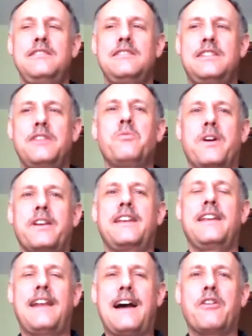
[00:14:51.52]
did want to
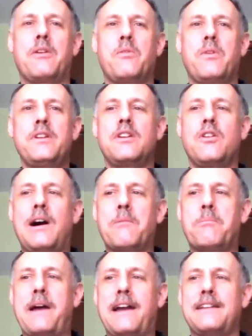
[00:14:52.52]
get out. I wanted to go
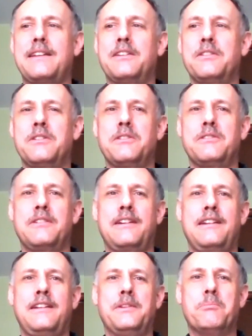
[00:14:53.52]
out back into
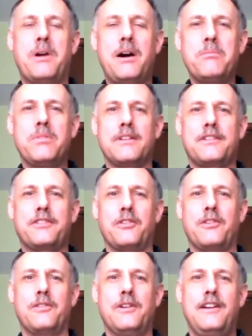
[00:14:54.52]
public,
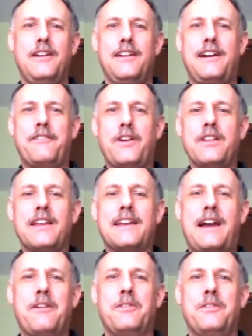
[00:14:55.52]
so I felt like
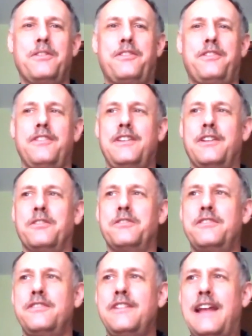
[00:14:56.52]
I was,
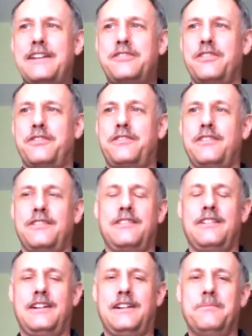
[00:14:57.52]
not just
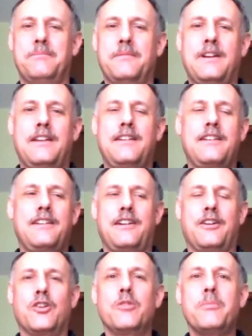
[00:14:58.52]
a
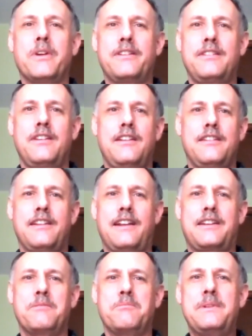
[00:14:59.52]
hermit. then I
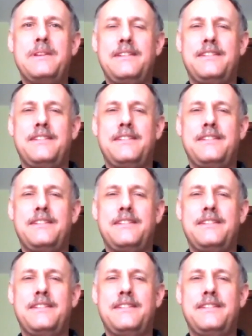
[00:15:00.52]
could be